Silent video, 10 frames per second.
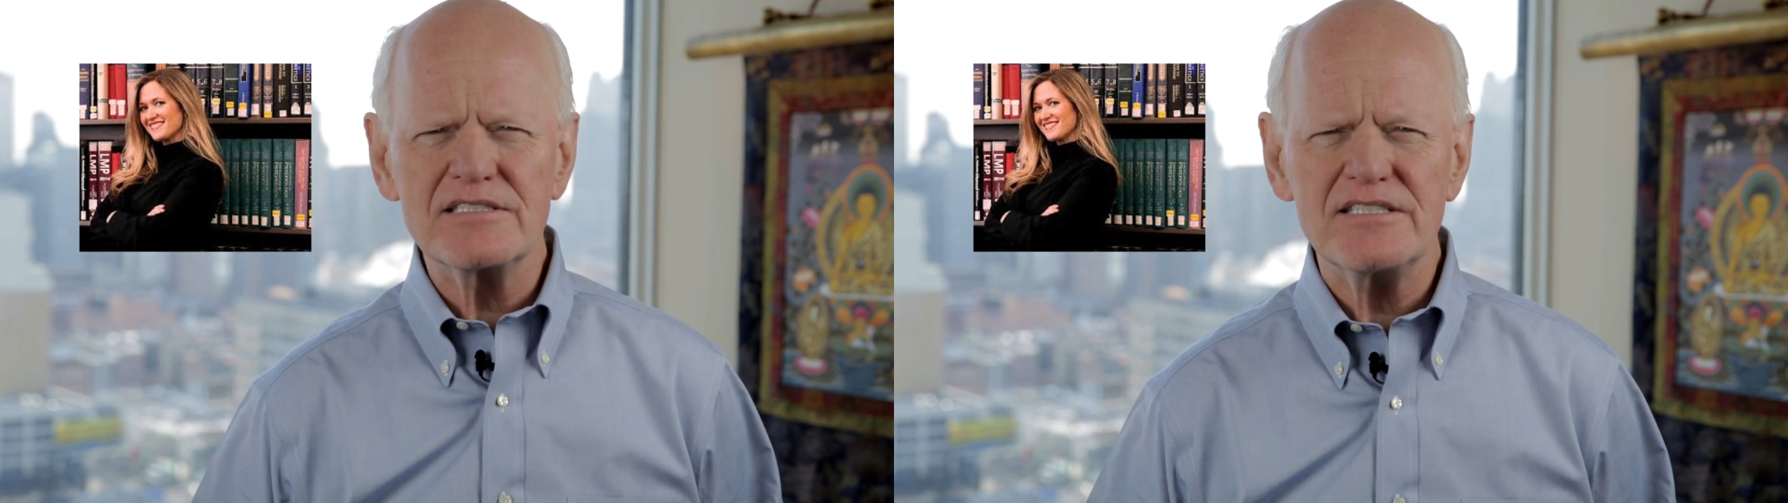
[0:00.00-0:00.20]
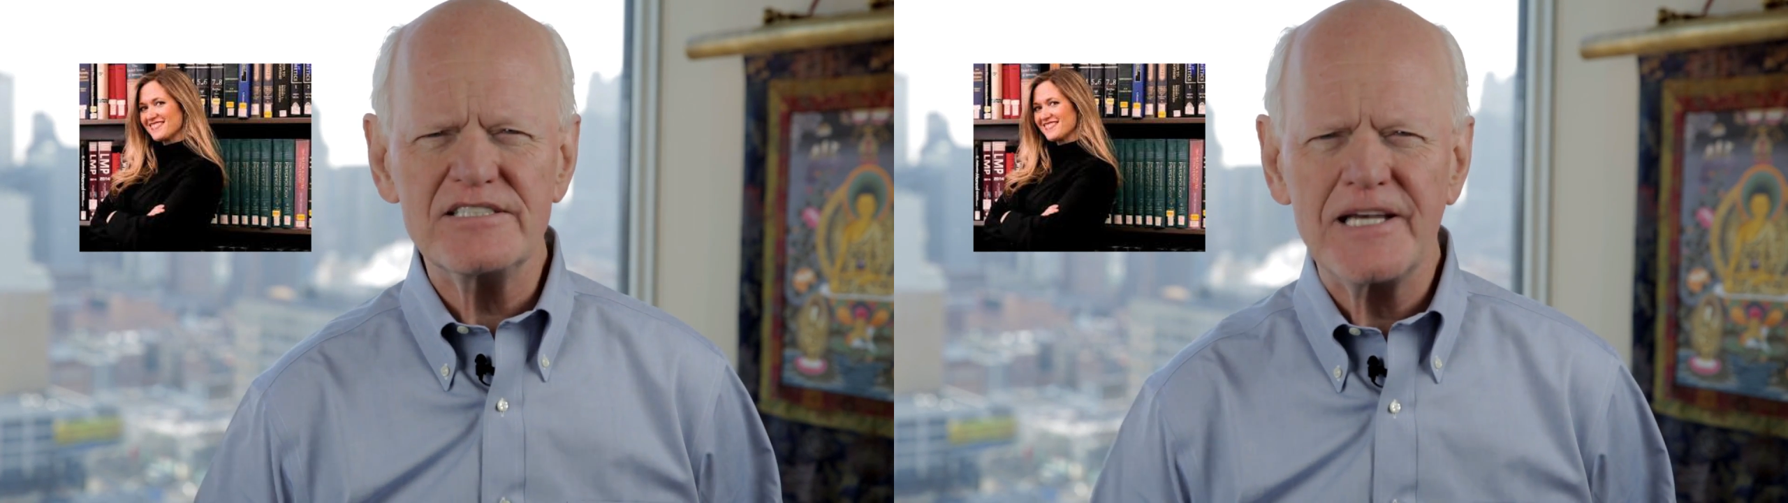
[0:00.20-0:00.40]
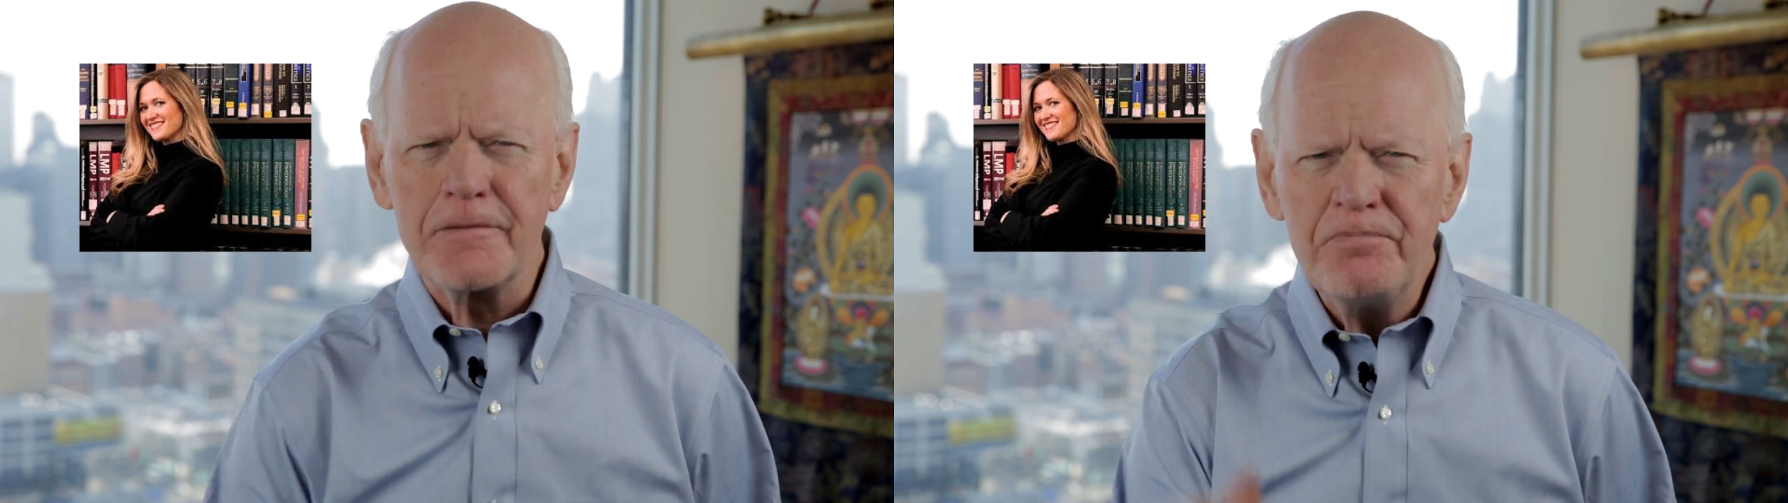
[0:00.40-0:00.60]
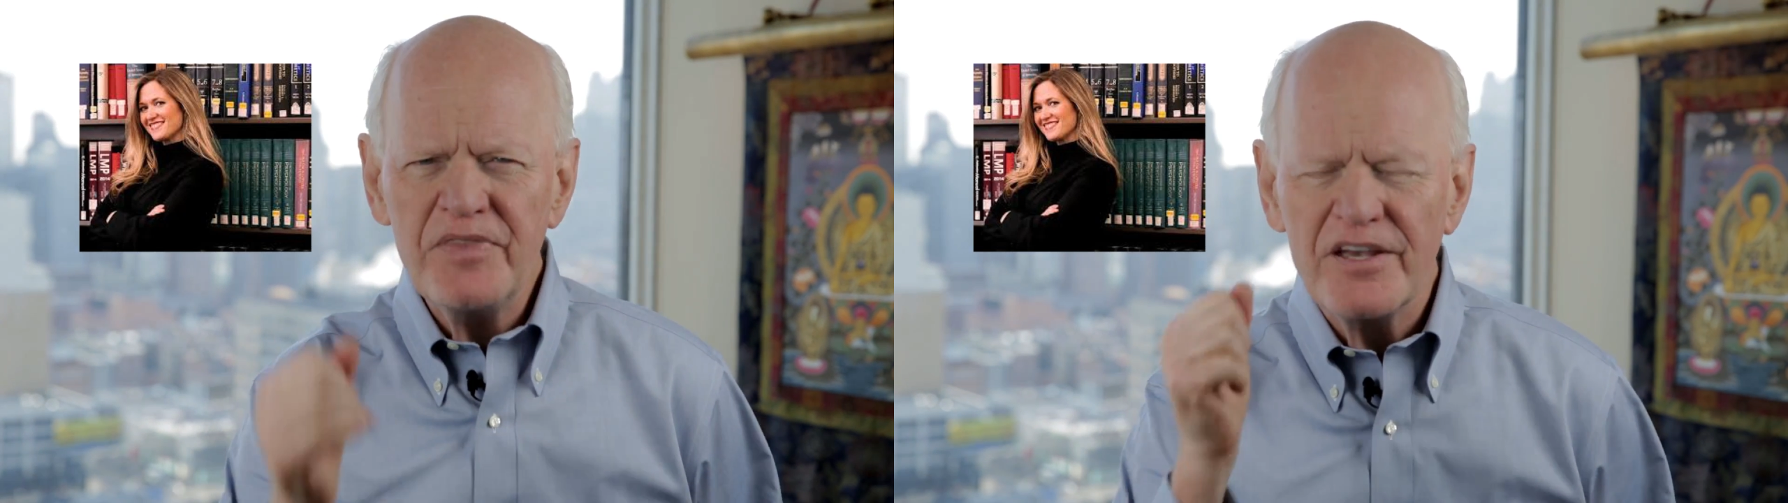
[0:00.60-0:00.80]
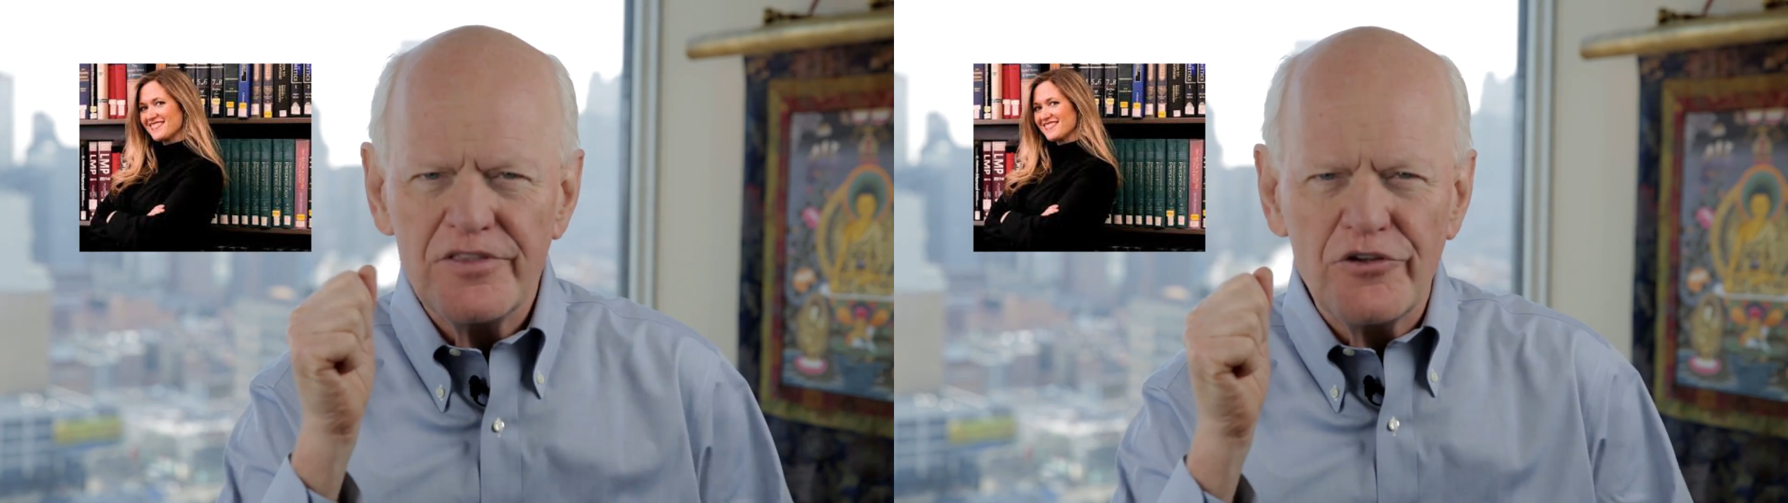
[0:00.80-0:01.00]
She said,
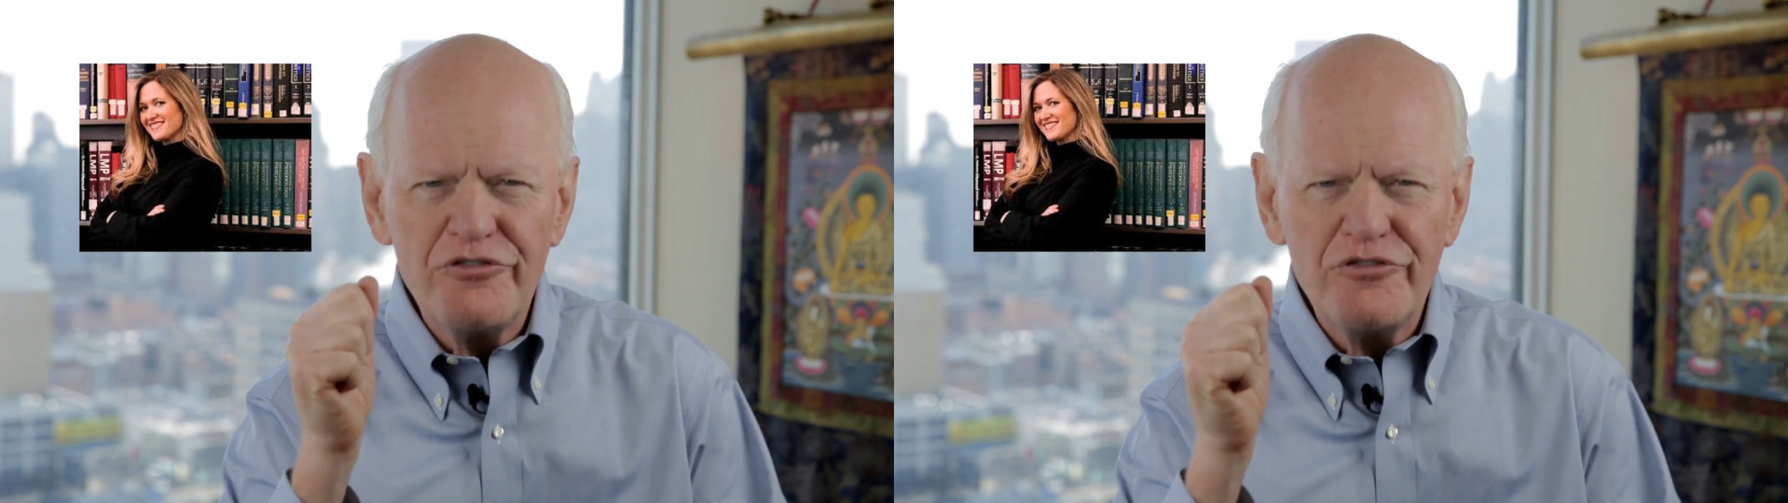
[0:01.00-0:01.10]
"The